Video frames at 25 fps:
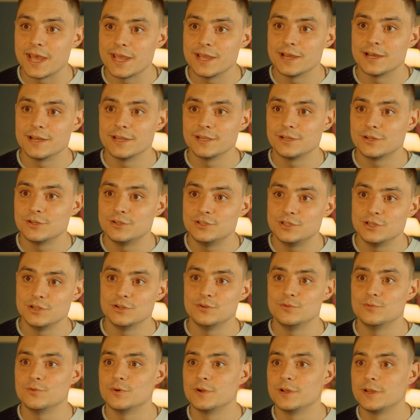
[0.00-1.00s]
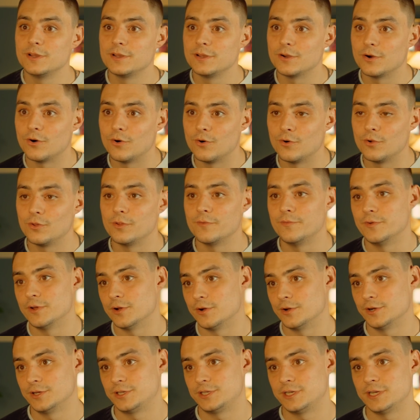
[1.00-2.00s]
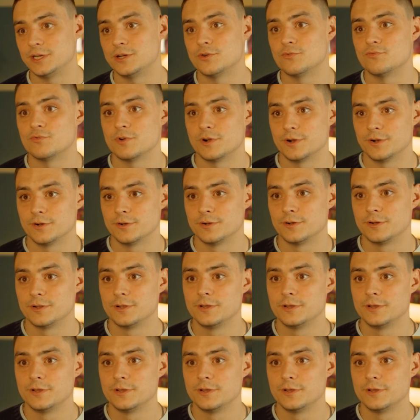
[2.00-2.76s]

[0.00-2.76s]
AI could do all of it on a single run.